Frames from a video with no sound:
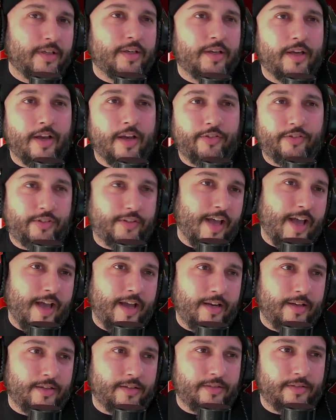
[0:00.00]
If she's not,
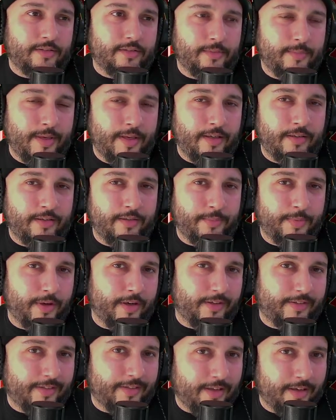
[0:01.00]
I mean, it'd be a
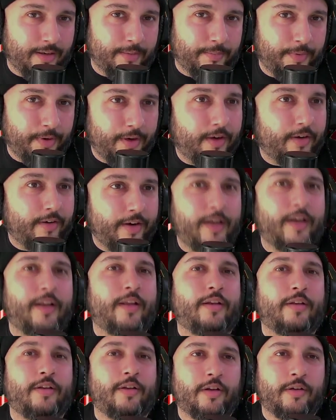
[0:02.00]
good time to bring her in
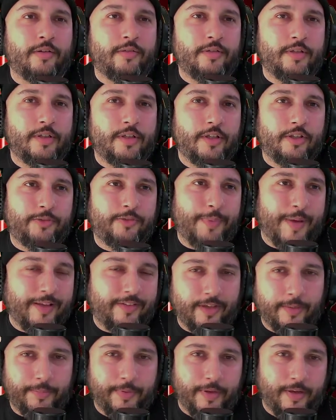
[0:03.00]
and, you know, spice
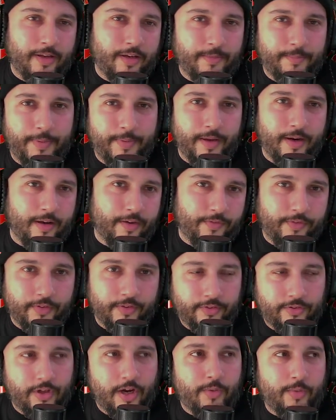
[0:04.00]
up a little bit of
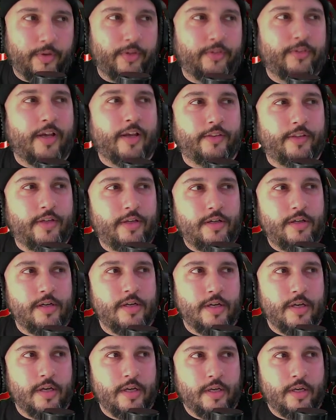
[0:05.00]
Star Wars out there.
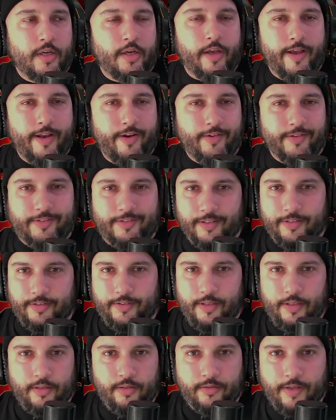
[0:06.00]
You know, it's
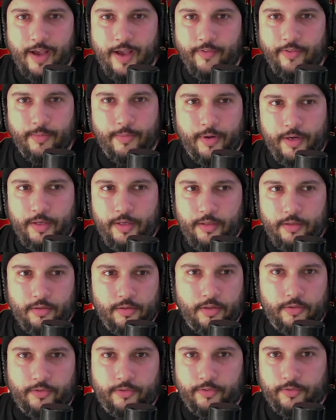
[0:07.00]
Disney. They have the money.
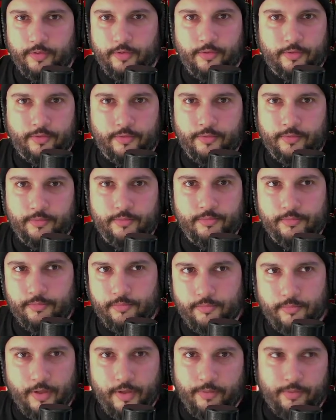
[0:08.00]
God
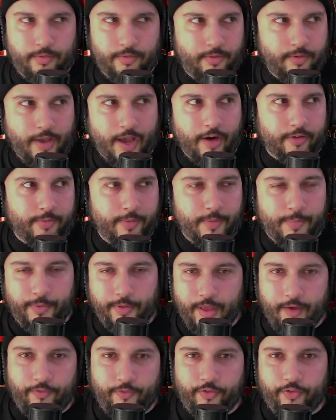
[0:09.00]
knows how many people they
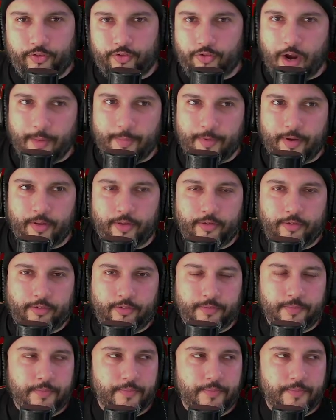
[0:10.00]
have for subscribing on this.